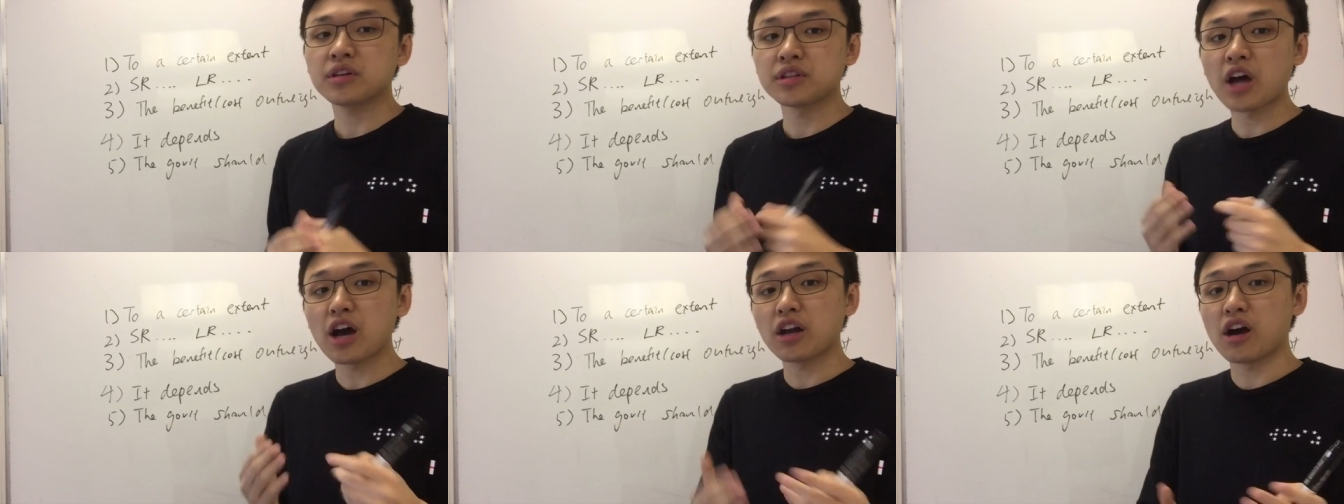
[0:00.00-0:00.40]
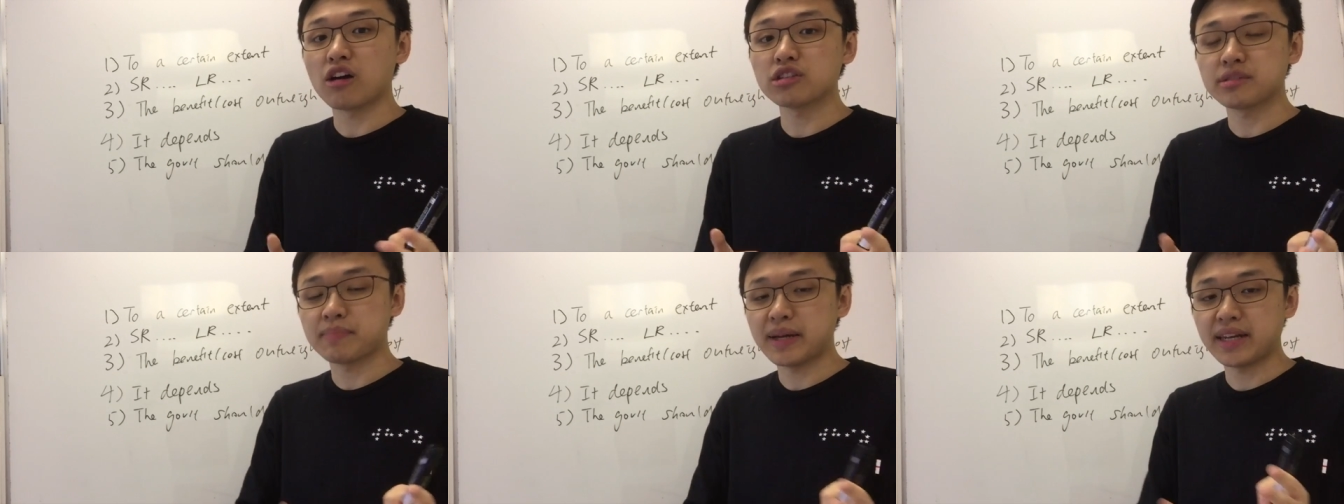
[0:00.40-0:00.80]
not
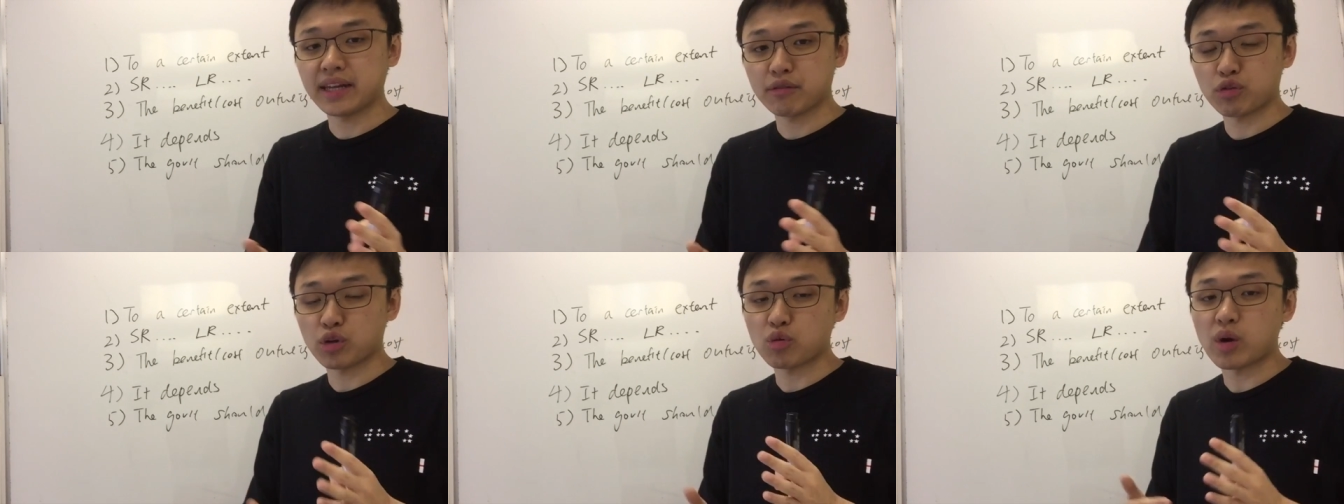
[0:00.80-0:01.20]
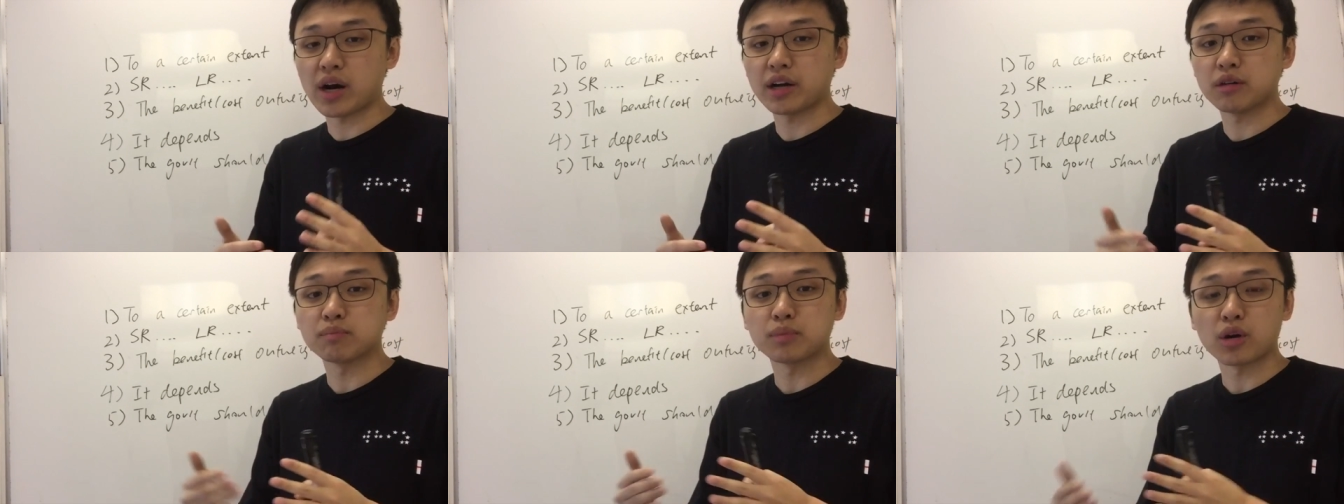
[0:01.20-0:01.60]
all spending
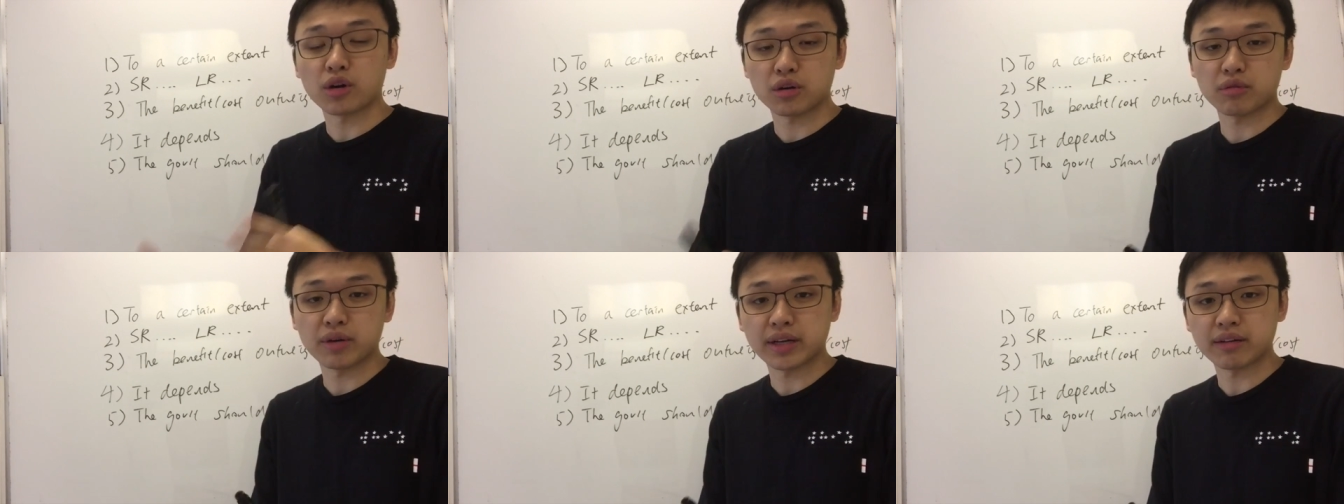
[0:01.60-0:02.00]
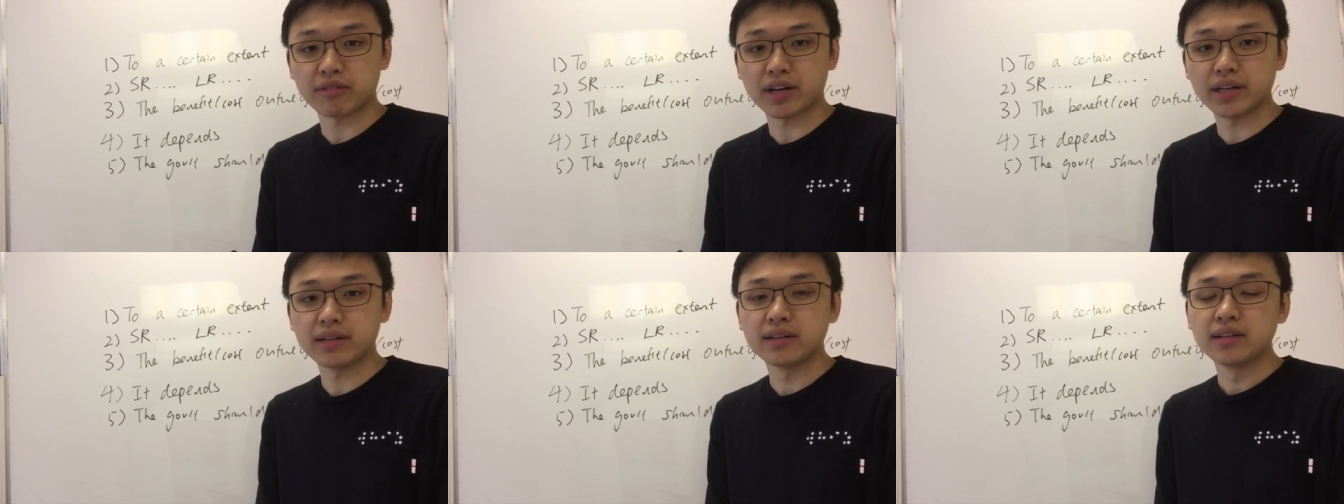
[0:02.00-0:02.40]
require borrowing,
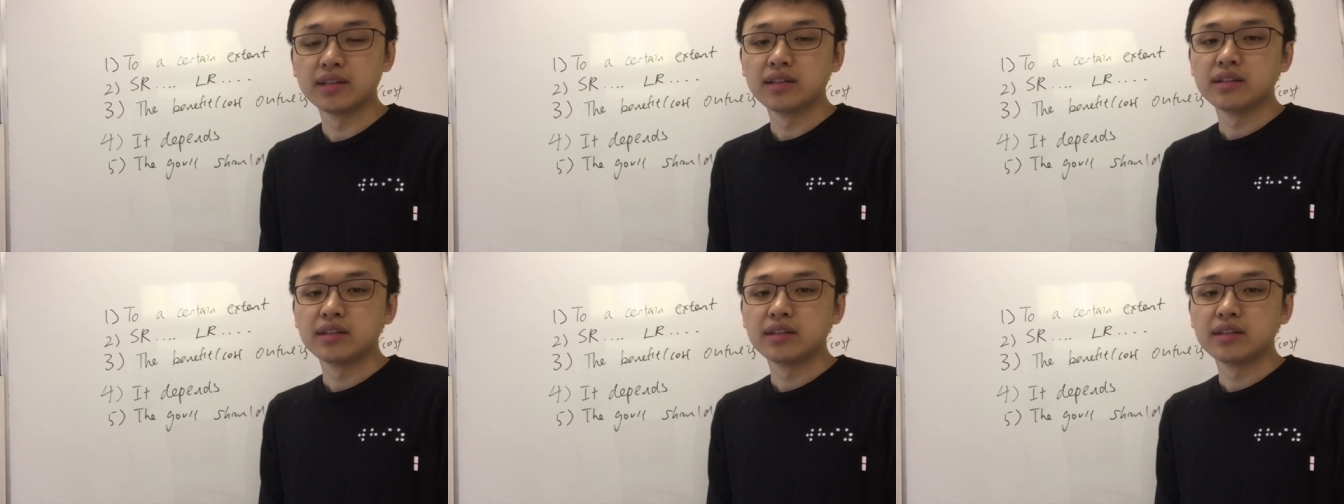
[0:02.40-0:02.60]
right?